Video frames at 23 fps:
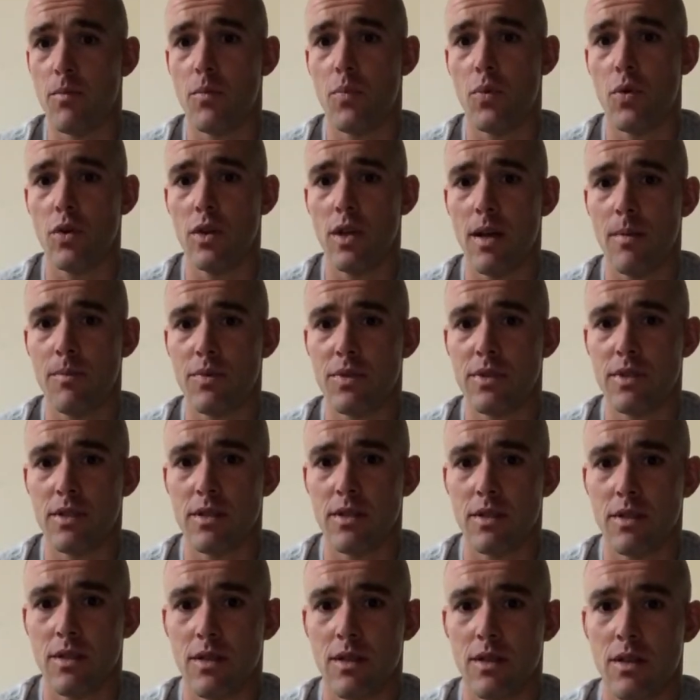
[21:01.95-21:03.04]
pull-ups
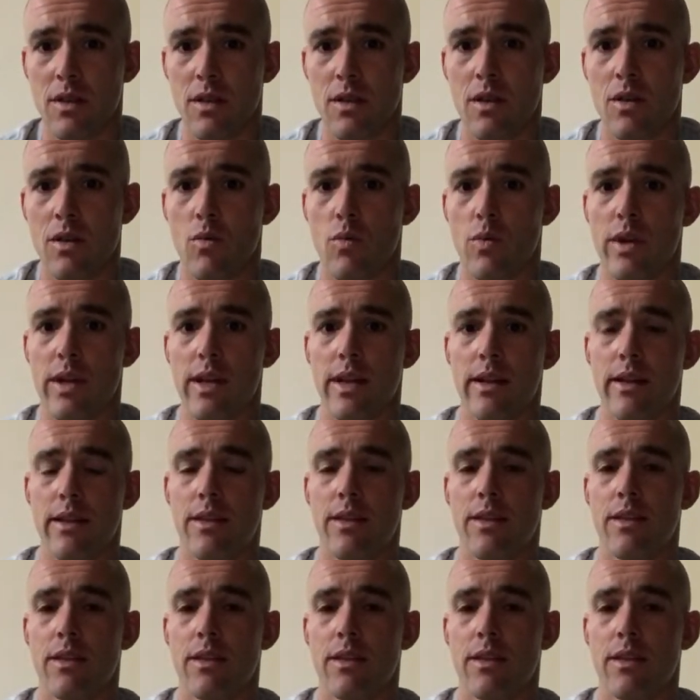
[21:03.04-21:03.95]
with